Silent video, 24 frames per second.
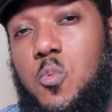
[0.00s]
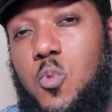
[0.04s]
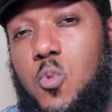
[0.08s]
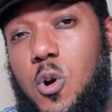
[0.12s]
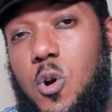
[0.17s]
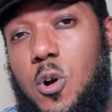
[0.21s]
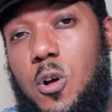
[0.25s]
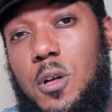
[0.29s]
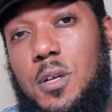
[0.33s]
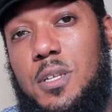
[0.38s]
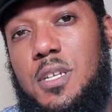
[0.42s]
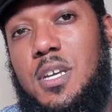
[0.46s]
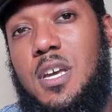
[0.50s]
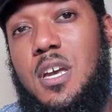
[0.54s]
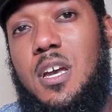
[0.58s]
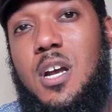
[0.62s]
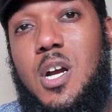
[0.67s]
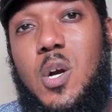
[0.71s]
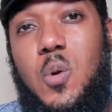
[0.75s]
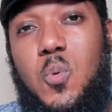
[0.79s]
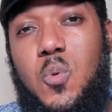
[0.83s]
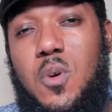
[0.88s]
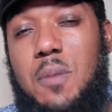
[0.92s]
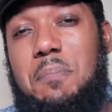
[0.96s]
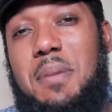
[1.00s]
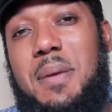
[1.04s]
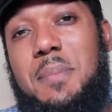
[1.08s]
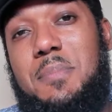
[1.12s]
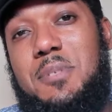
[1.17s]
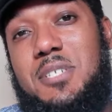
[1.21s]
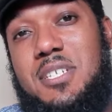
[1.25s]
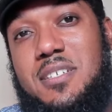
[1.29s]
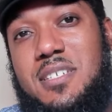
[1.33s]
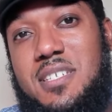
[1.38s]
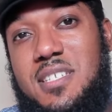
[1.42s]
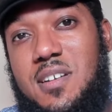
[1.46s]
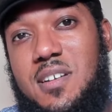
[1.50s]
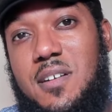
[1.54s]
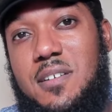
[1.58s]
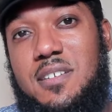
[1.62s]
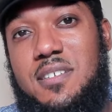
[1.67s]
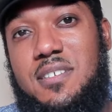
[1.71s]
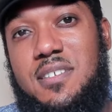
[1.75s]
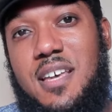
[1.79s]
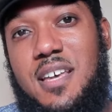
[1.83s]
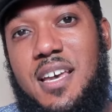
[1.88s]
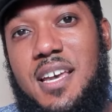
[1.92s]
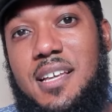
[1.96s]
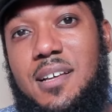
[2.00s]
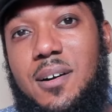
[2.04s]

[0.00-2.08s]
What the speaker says: world where people just start to say,